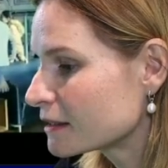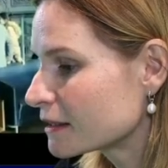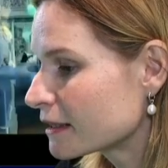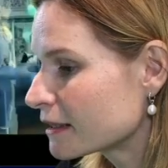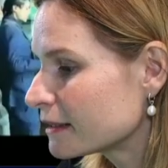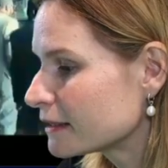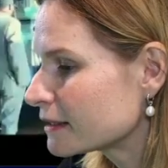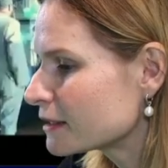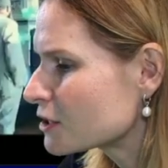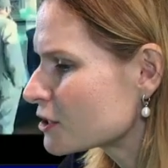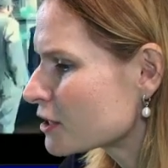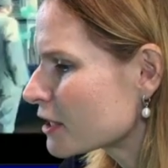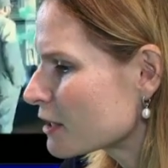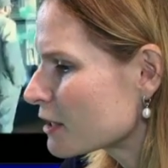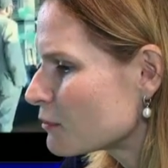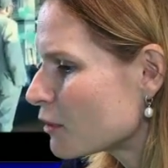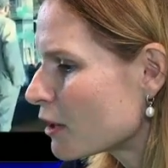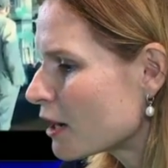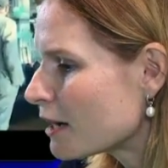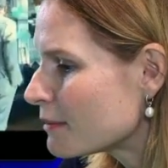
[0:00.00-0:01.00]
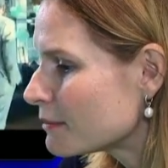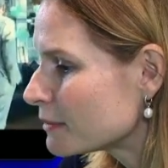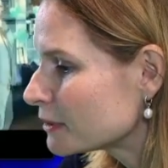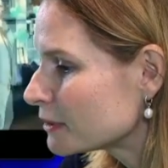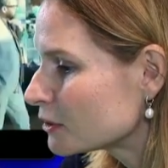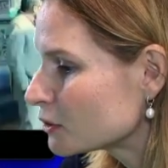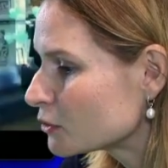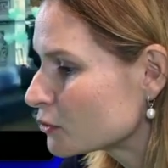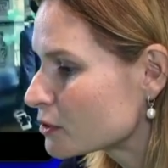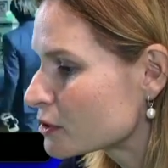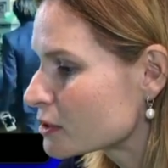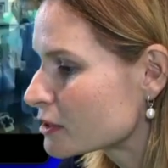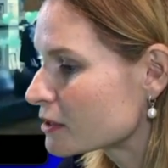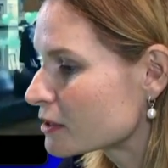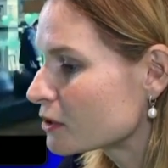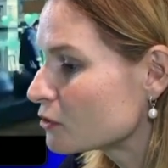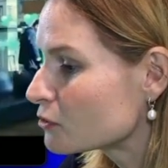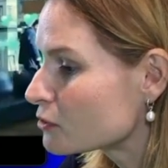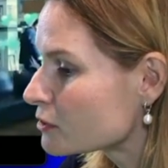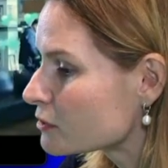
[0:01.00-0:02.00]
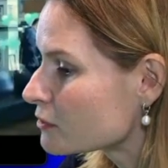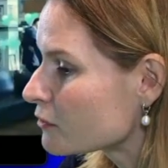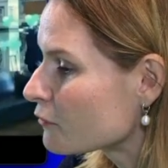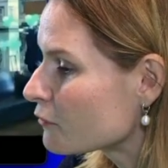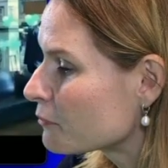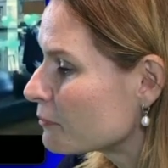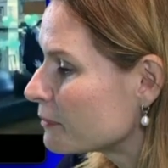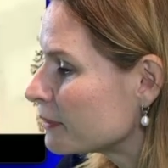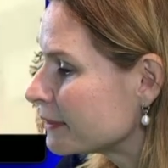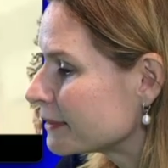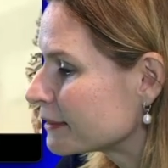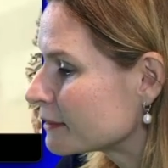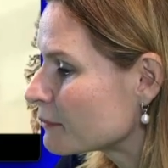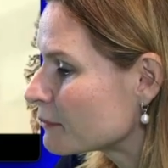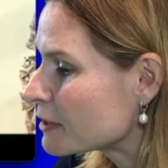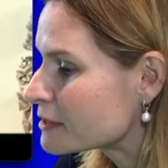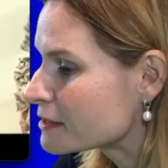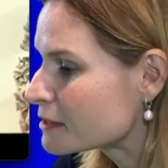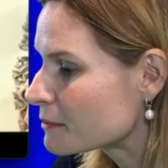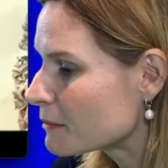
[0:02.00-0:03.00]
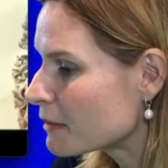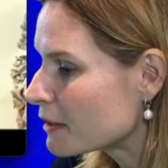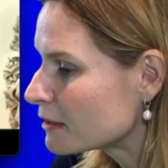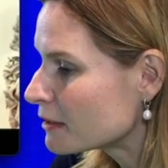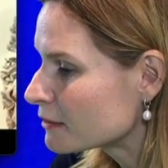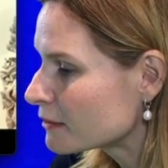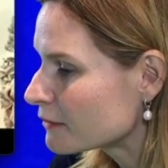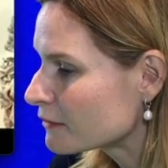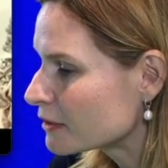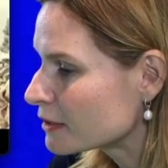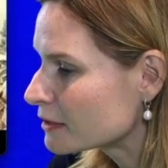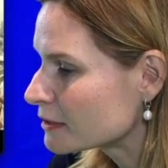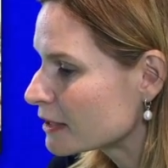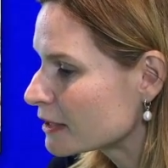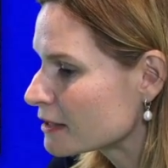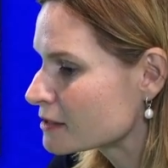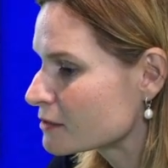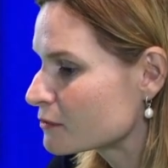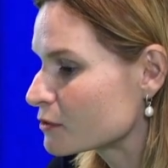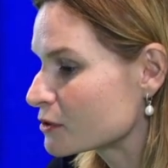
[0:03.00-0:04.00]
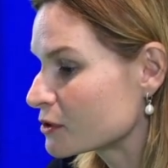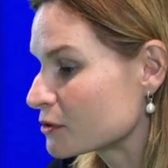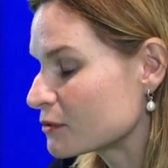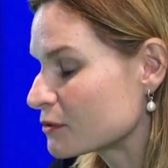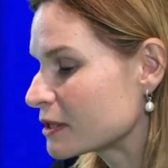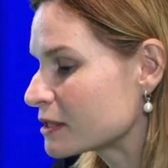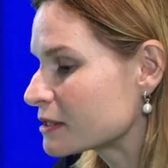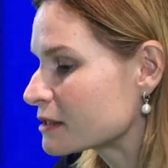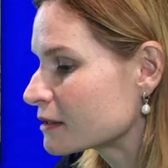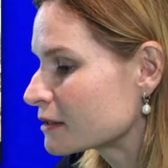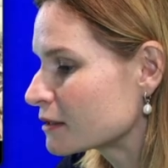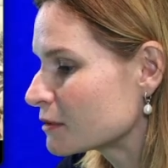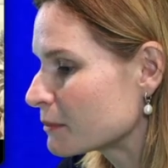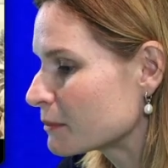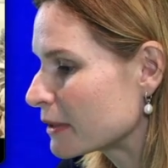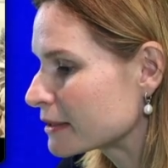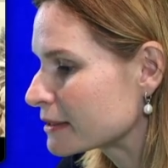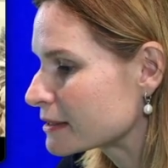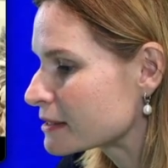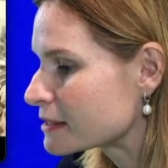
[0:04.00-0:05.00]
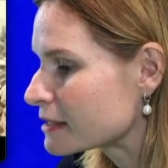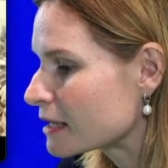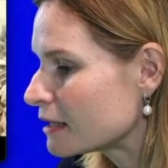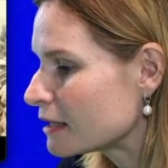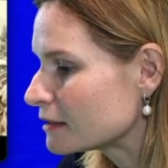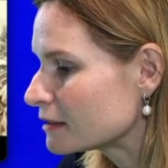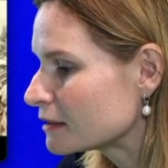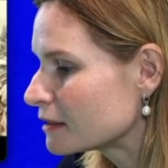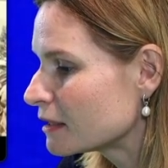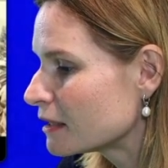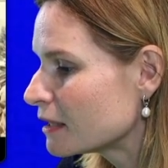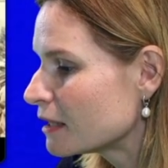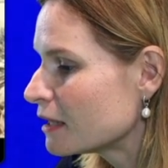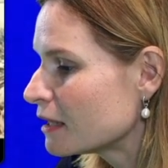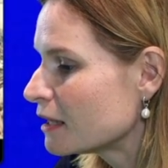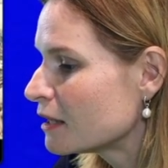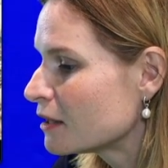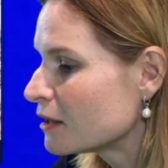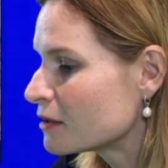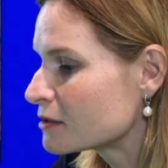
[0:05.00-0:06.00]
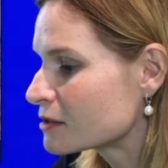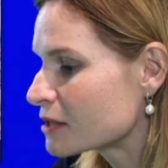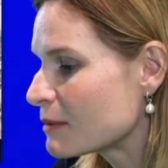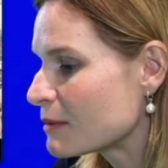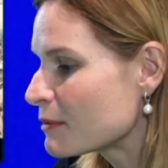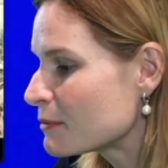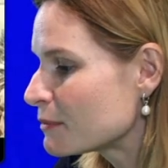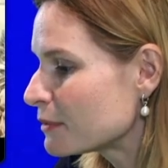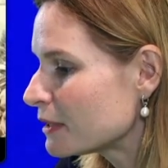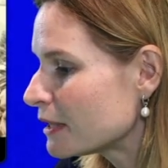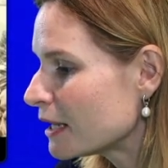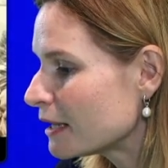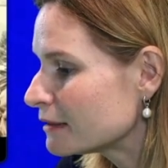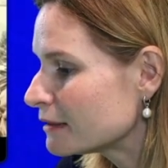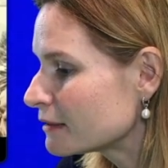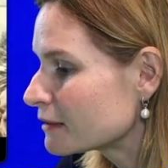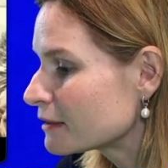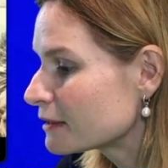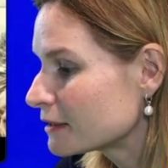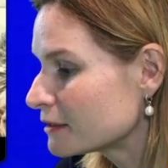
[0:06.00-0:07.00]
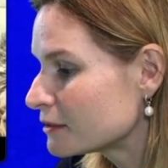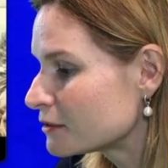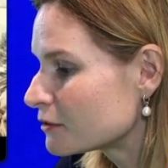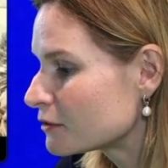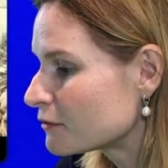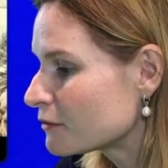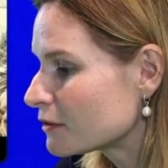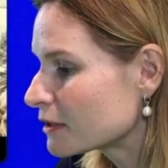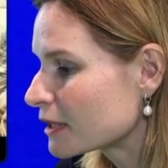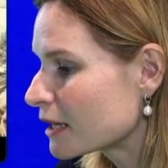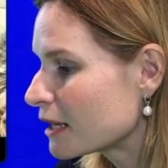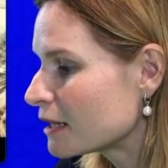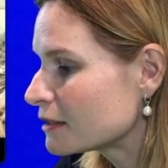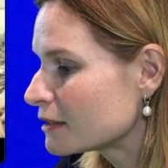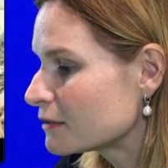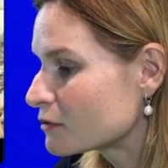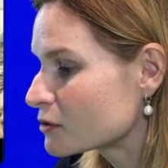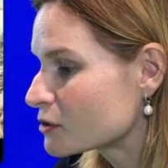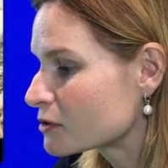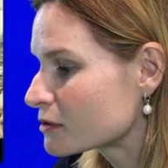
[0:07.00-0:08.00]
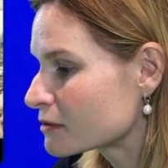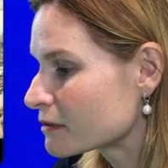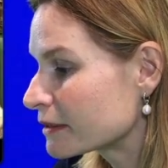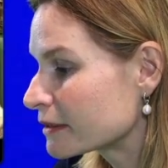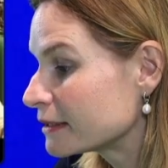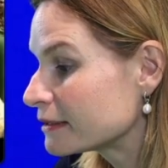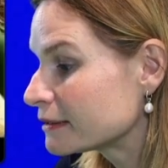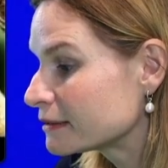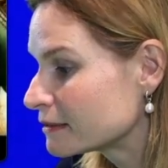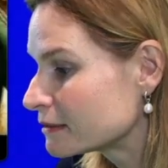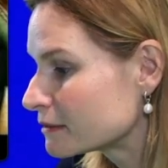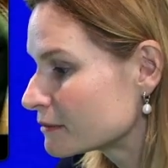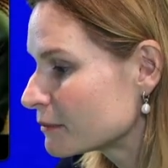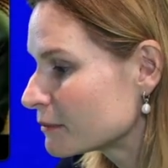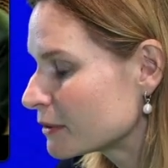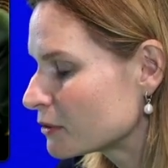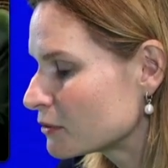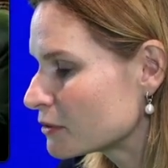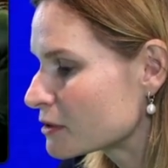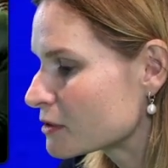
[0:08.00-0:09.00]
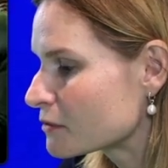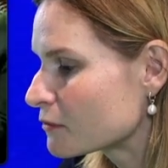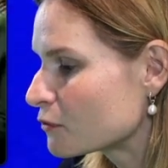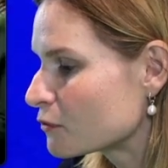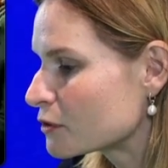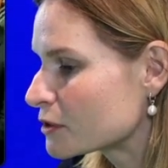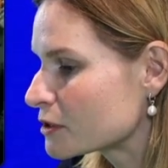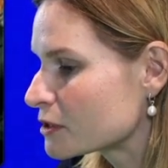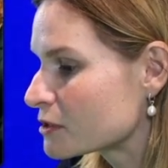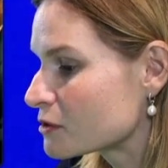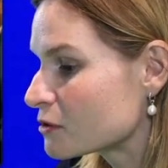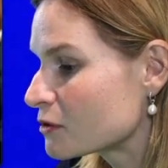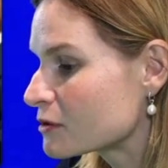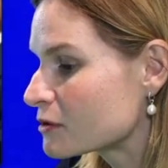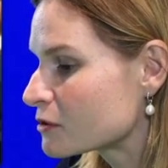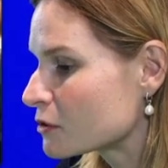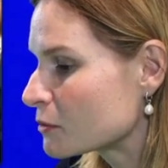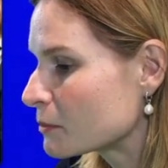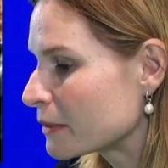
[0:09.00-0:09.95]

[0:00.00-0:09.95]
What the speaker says: Khalid Sheikh Mohammed, who is accused of being mastermind of the attacks, was arrested in Pakistan. Osama bin Laden, the leader of Al-Qaeda, was killed by US forces also in